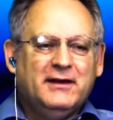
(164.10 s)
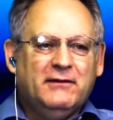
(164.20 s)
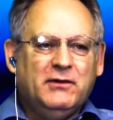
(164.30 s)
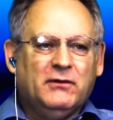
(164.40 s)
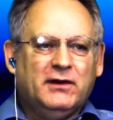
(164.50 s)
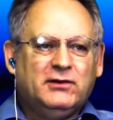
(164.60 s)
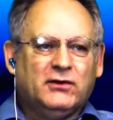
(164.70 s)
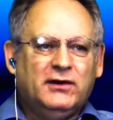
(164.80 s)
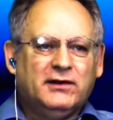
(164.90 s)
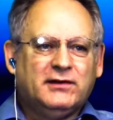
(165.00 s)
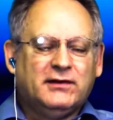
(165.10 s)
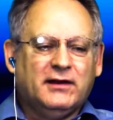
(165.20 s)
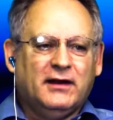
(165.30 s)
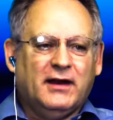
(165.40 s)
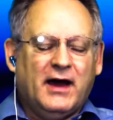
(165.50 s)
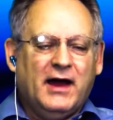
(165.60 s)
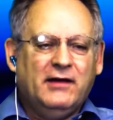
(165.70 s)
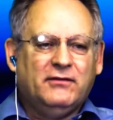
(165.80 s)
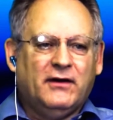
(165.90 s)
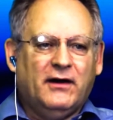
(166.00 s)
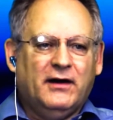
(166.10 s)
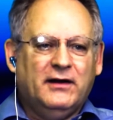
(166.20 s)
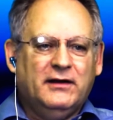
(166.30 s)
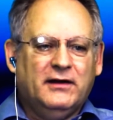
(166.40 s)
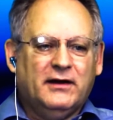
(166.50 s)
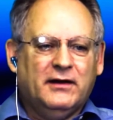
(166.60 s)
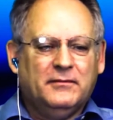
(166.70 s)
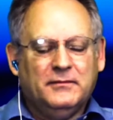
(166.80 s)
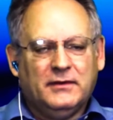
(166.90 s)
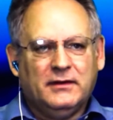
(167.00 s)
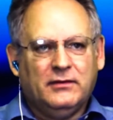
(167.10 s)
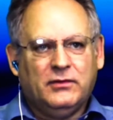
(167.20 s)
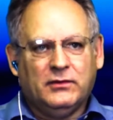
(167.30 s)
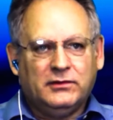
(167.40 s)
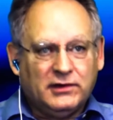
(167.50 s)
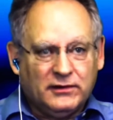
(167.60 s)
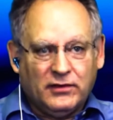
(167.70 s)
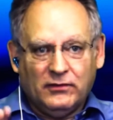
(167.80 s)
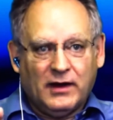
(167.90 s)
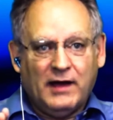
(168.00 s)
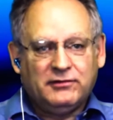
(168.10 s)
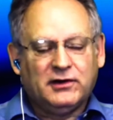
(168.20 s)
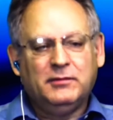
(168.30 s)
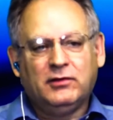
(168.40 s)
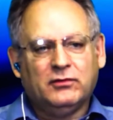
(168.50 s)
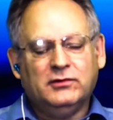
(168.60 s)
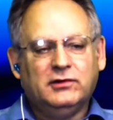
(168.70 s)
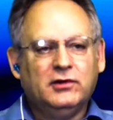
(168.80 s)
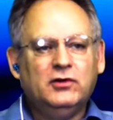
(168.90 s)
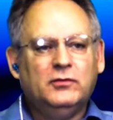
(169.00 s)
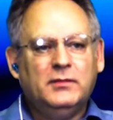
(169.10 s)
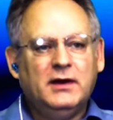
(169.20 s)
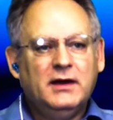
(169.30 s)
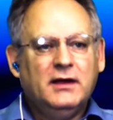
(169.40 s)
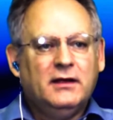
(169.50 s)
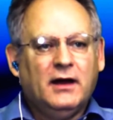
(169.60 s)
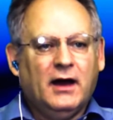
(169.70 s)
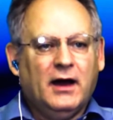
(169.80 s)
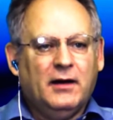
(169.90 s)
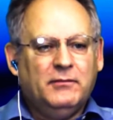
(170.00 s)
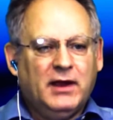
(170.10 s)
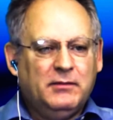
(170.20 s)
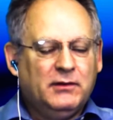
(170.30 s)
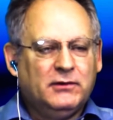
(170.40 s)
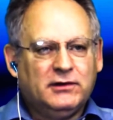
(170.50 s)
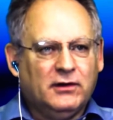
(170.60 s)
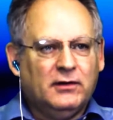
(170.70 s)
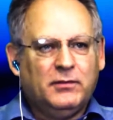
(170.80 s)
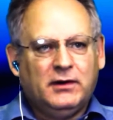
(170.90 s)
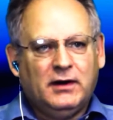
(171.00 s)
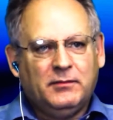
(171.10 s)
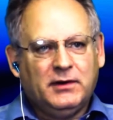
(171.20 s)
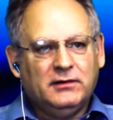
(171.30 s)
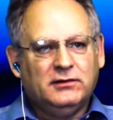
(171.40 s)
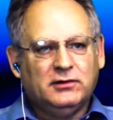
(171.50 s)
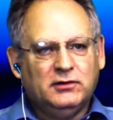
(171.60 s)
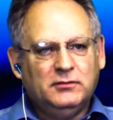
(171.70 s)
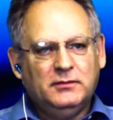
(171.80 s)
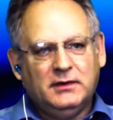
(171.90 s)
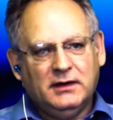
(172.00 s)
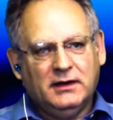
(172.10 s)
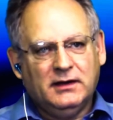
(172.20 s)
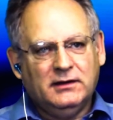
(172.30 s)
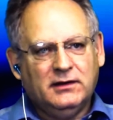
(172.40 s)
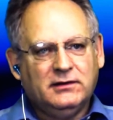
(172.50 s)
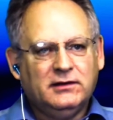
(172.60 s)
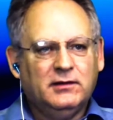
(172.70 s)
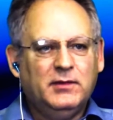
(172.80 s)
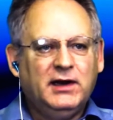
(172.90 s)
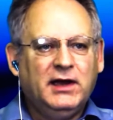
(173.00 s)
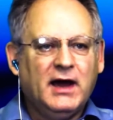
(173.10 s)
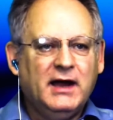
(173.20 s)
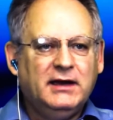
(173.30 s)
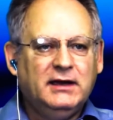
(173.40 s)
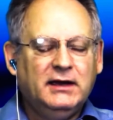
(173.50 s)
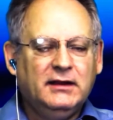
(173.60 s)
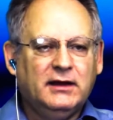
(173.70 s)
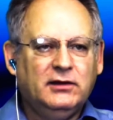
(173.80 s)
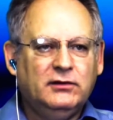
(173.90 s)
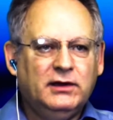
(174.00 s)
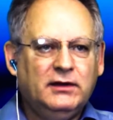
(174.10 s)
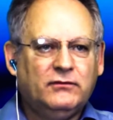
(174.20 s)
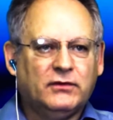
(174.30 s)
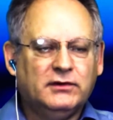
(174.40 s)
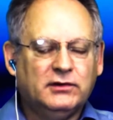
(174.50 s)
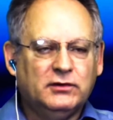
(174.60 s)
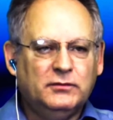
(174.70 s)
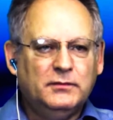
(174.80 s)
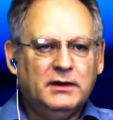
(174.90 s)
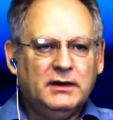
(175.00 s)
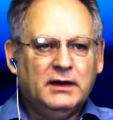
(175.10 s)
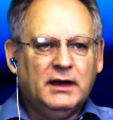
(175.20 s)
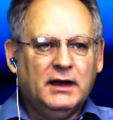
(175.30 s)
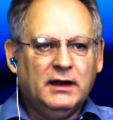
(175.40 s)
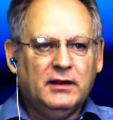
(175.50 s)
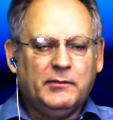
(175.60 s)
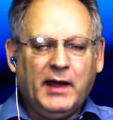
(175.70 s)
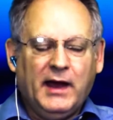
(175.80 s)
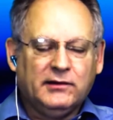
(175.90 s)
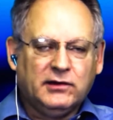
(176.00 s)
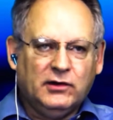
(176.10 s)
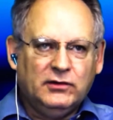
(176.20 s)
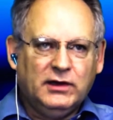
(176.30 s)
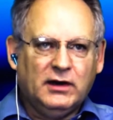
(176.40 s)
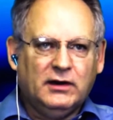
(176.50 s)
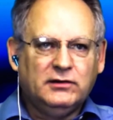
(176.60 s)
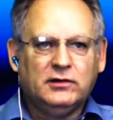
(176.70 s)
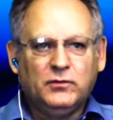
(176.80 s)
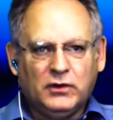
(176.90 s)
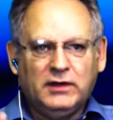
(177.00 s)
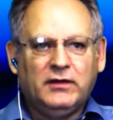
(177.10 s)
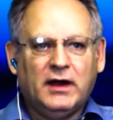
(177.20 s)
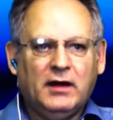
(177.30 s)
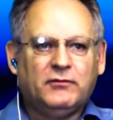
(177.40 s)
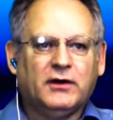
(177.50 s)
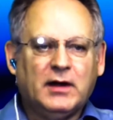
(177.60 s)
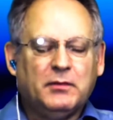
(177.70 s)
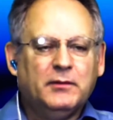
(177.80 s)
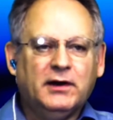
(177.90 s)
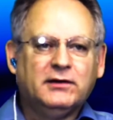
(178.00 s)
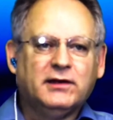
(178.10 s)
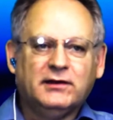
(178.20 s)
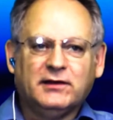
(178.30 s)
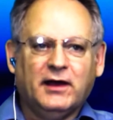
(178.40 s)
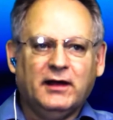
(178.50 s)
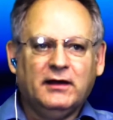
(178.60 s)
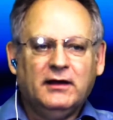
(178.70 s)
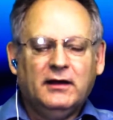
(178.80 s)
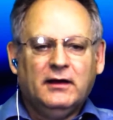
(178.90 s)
If you want to join us live on through live streaming through Zoom, Debbie was going to put it up here. Zoom, this is the meeting ID that you need for Zoom and the passcode to get on Zoom. We'll leave that up for a couple minutes as I